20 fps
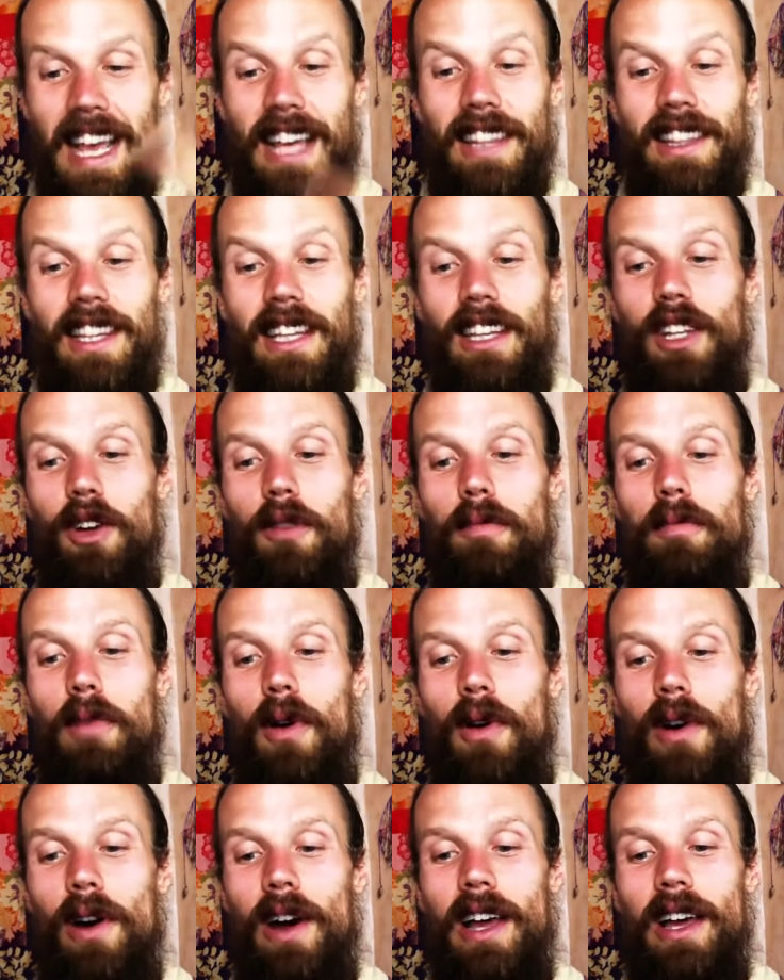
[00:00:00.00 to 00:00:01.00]
The little
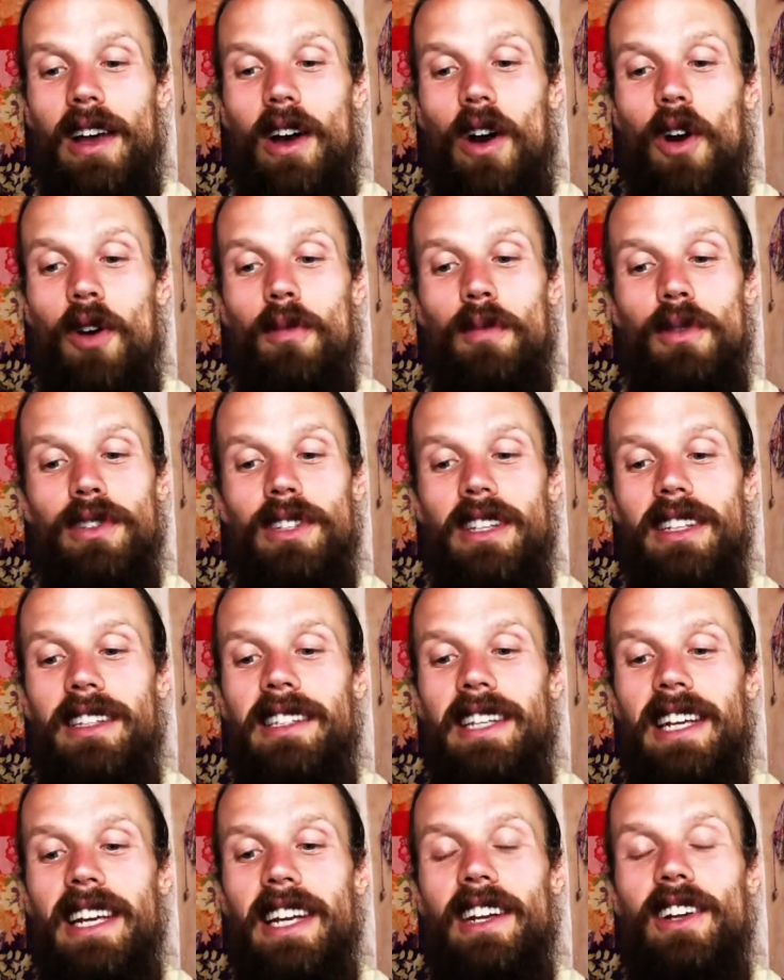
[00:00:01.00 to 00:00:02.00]
boy, almost in
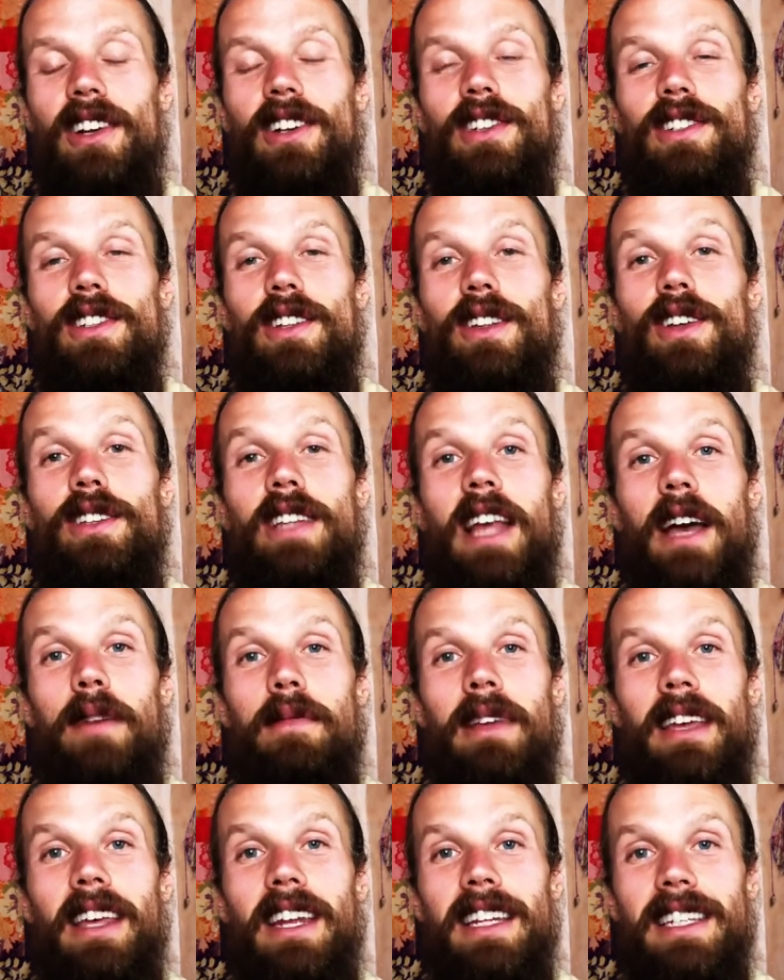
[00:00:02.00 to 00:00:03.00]
tears, looked at
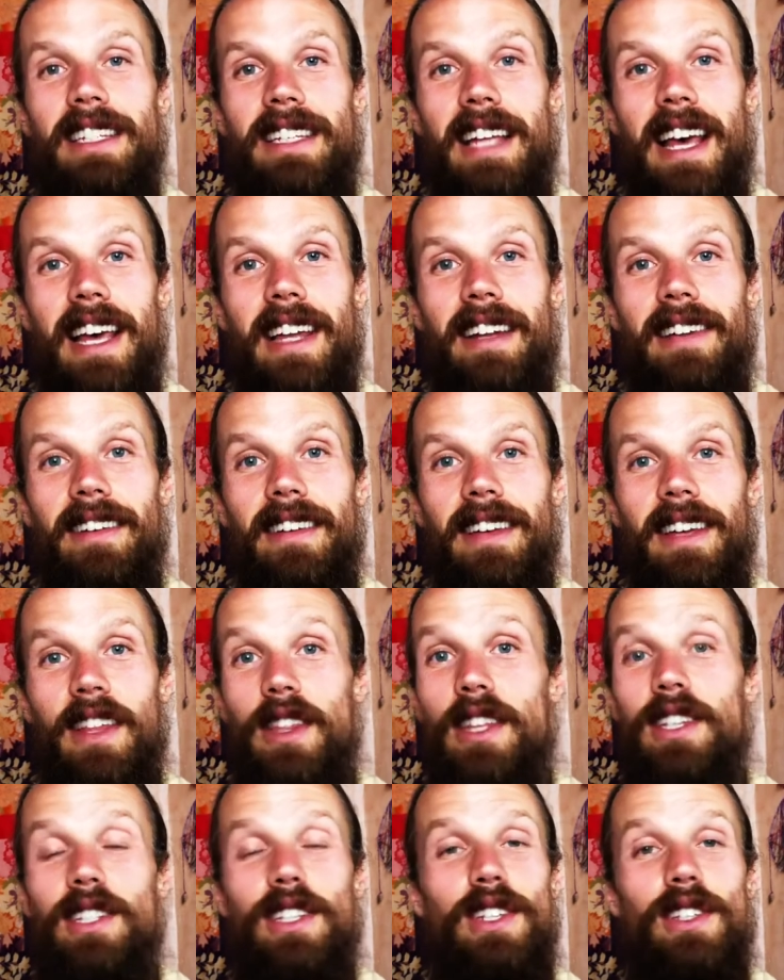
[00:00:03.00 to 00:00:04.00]
me and he said,
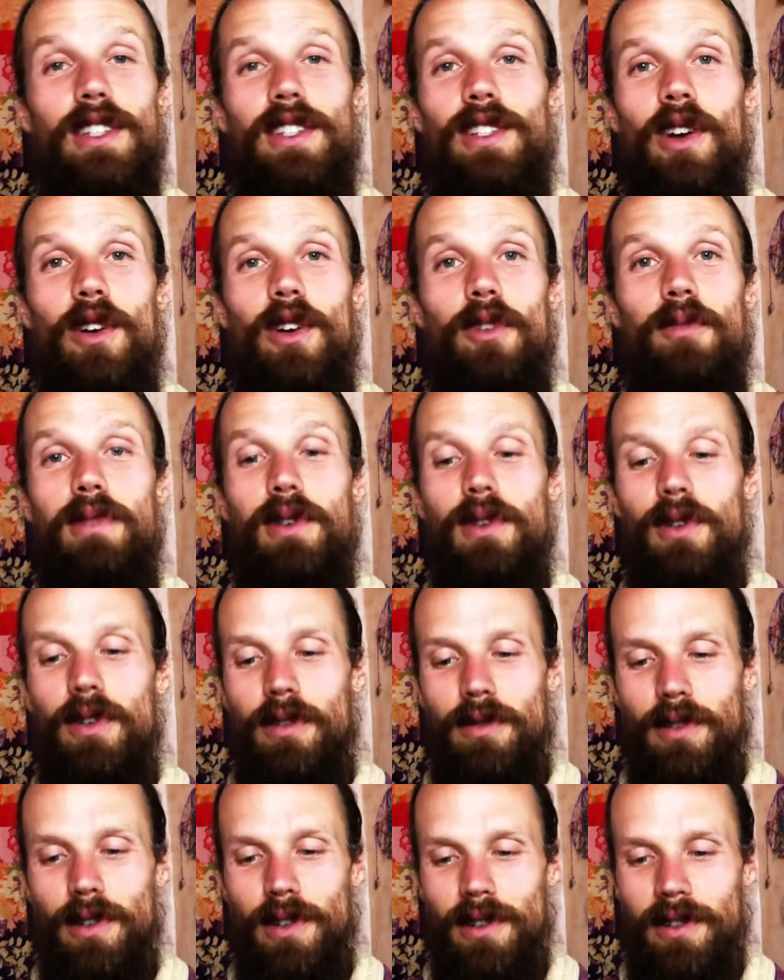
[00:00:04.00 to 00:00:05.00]
This is so
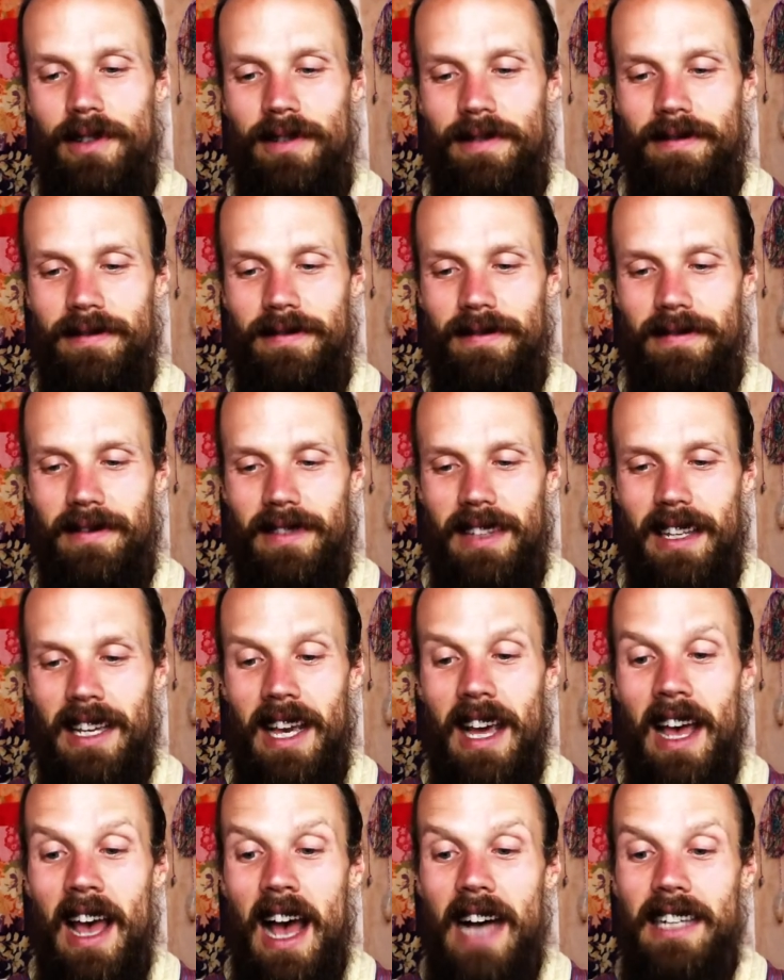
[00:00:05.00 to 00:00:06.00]
beautiful.
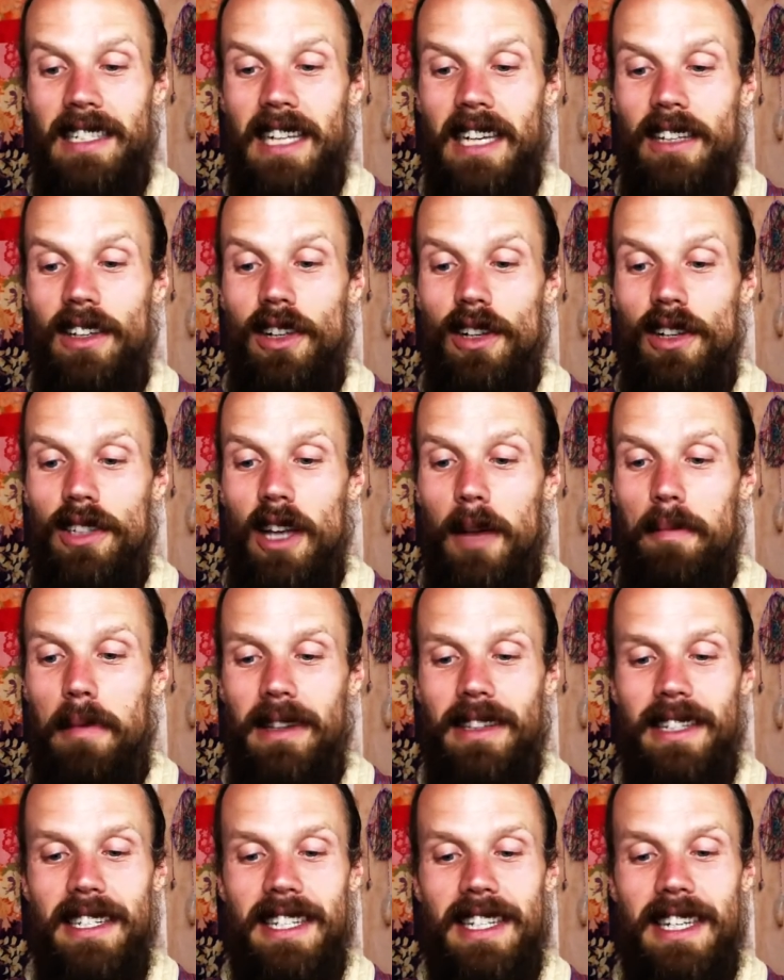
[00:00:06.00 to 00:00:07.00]
As I looked up
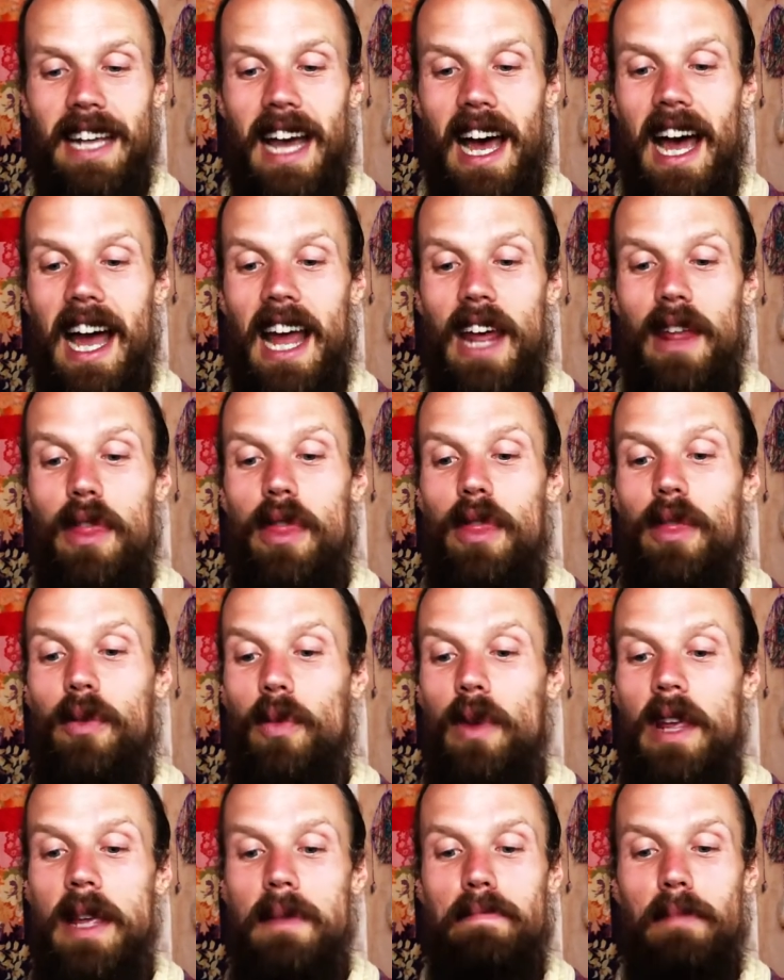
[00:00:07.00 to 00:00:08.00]
at the sky,
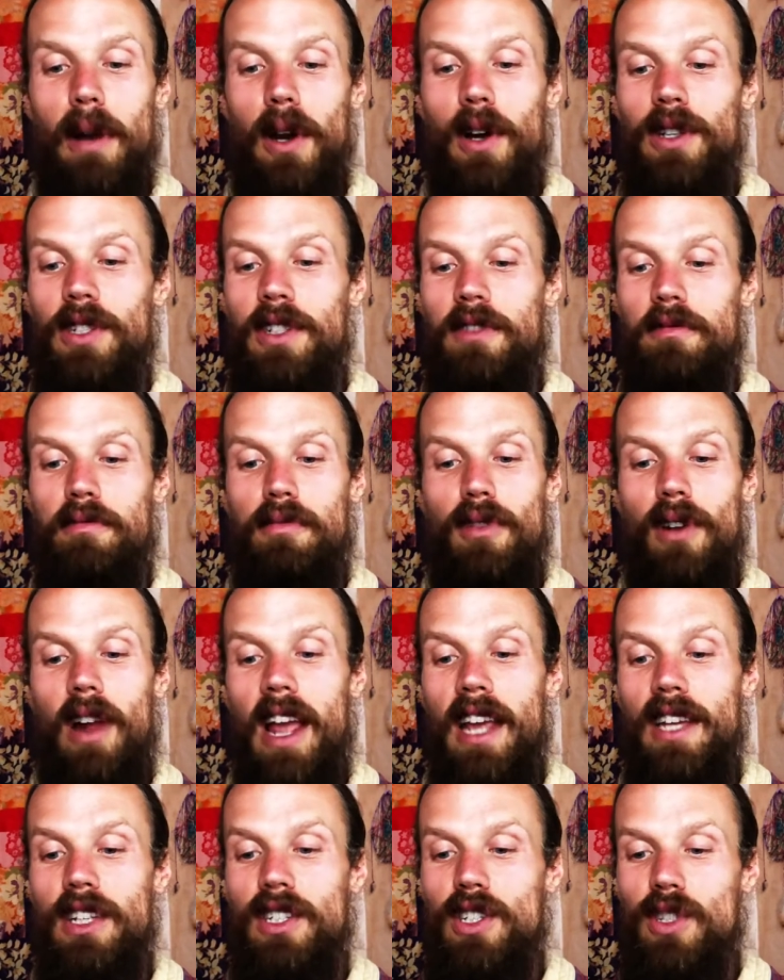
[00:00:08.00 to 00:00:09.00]
three birds of
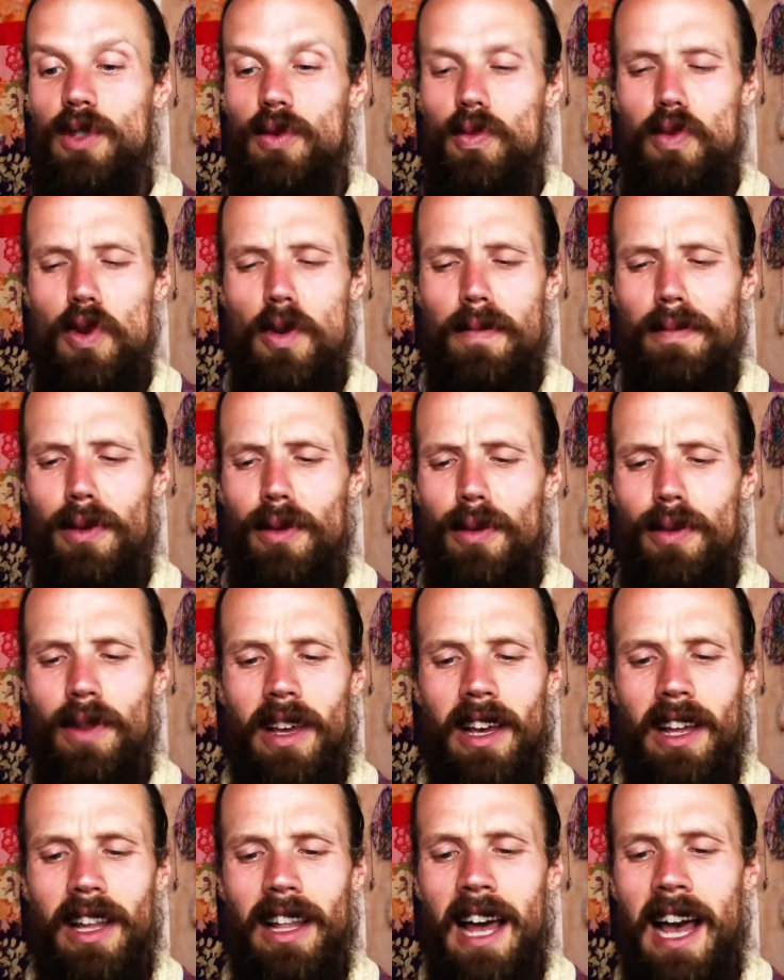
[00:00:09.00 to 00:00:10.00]
prey swooped through the
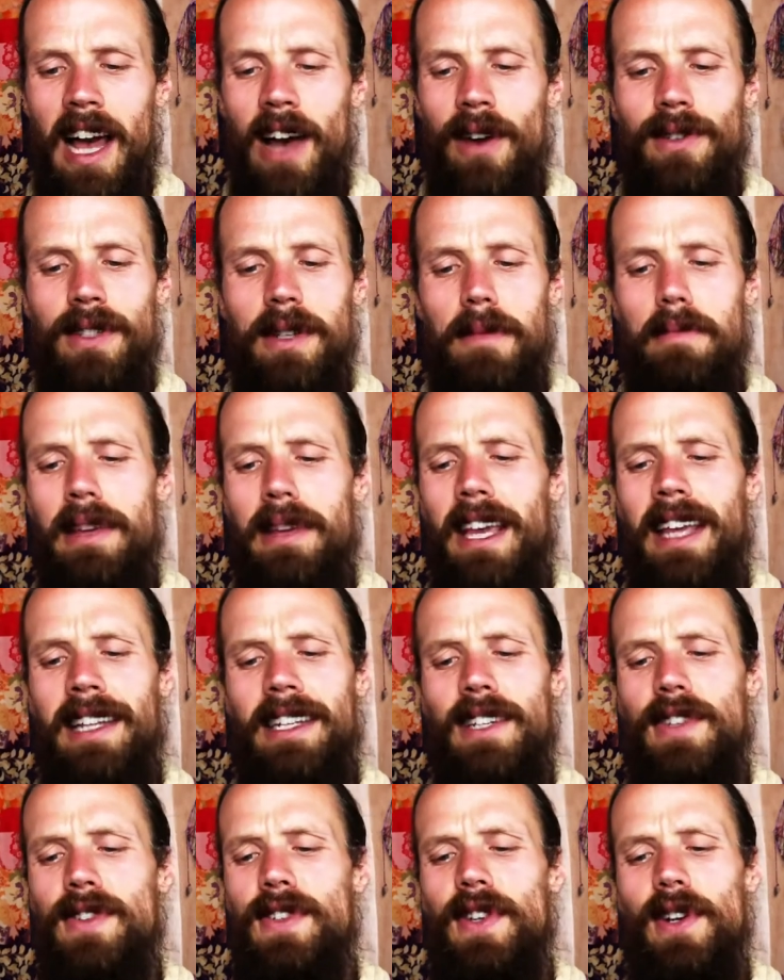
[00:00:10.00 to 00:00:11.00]
clouds and began
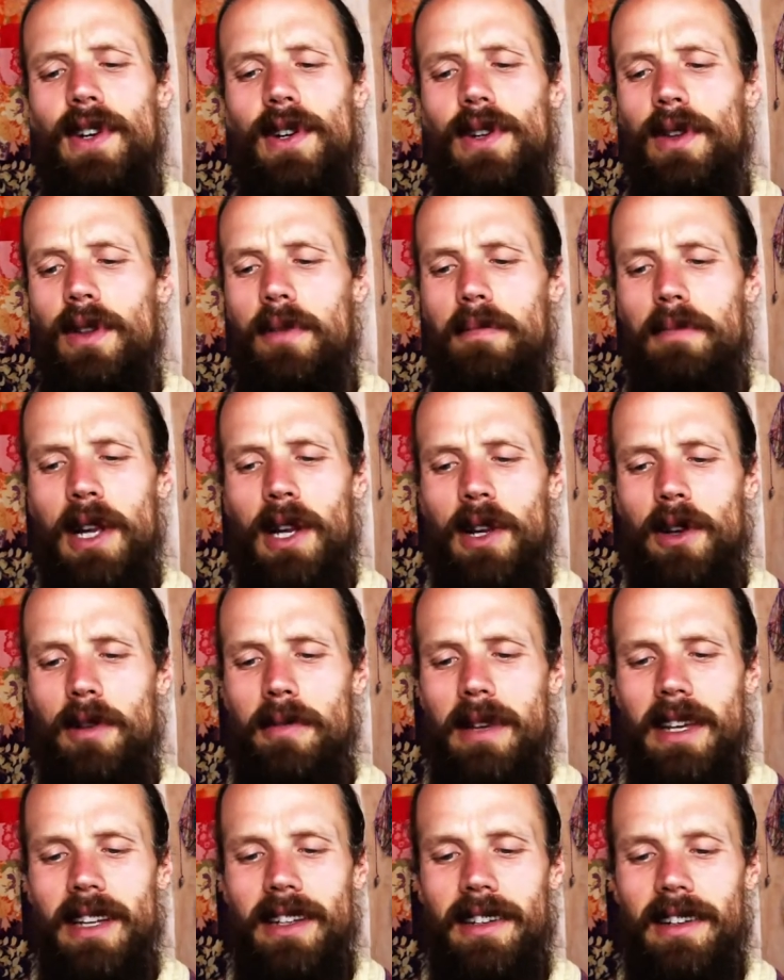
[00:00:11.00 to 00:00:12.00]
to circle the
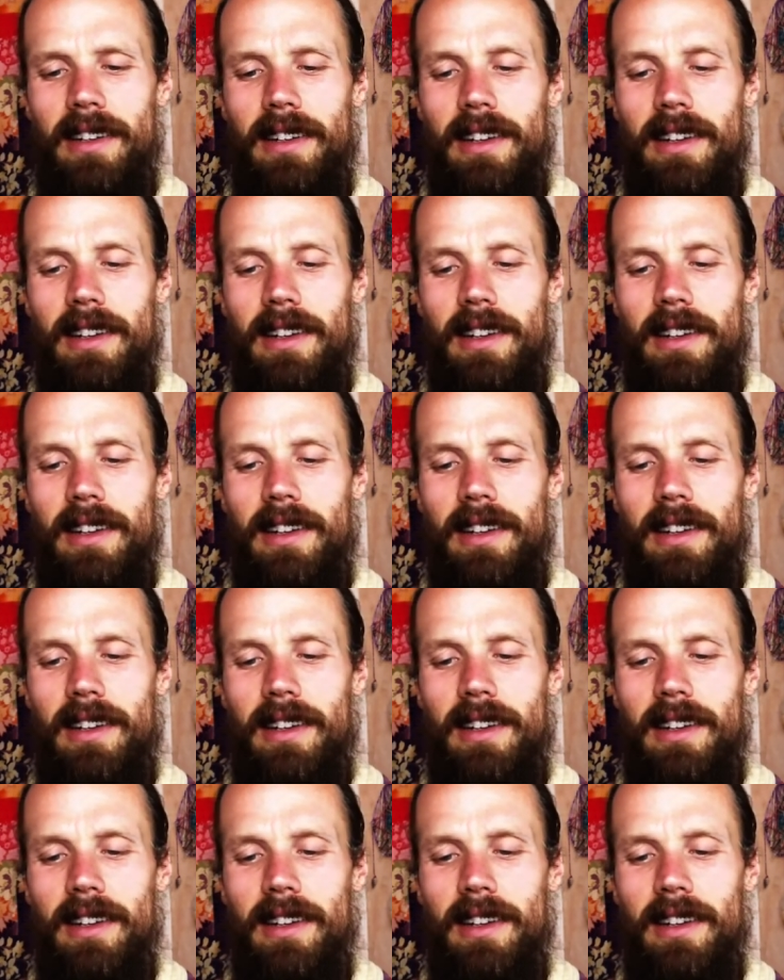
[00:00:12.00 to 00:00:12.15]
pyramid.